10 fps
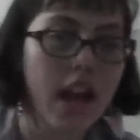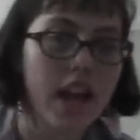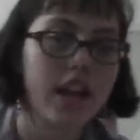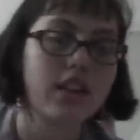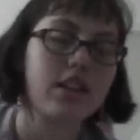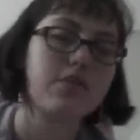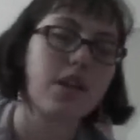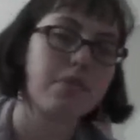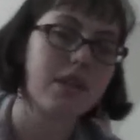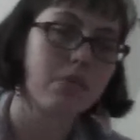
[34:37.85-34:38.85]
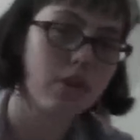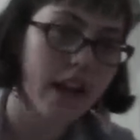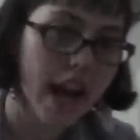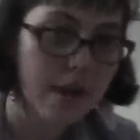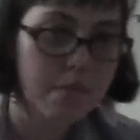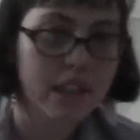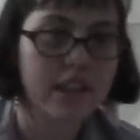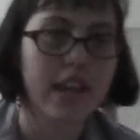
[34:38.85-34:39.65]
and if something will happen,